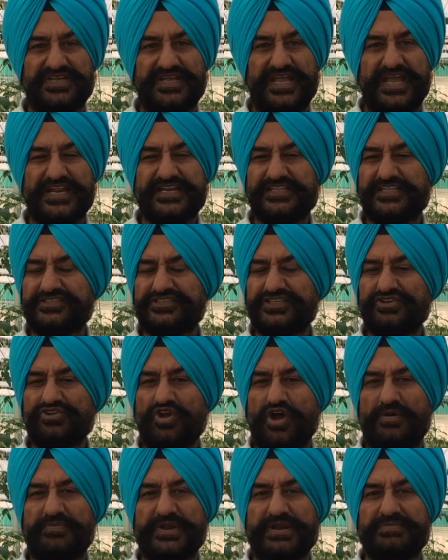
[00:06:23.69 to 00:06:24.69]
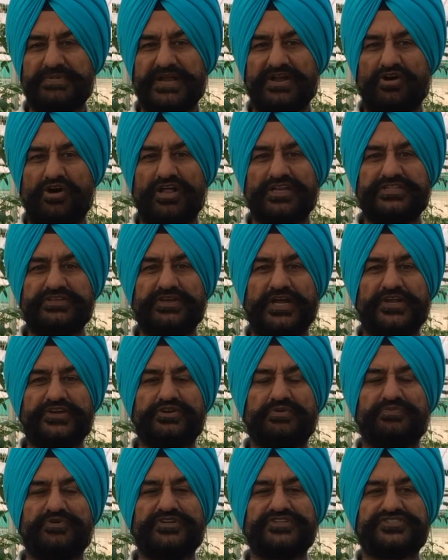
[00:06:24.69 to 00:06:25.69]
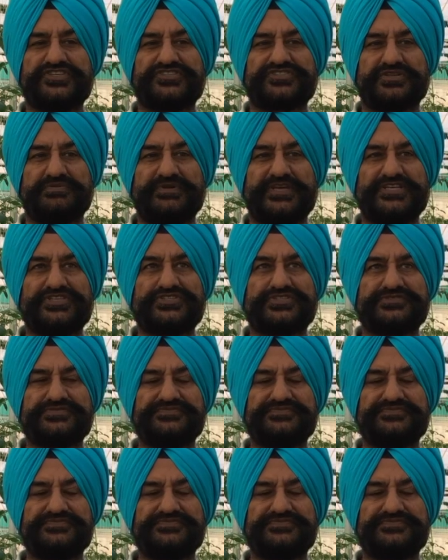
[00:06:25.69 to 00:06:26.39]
Another thing common among all the hydroponic system is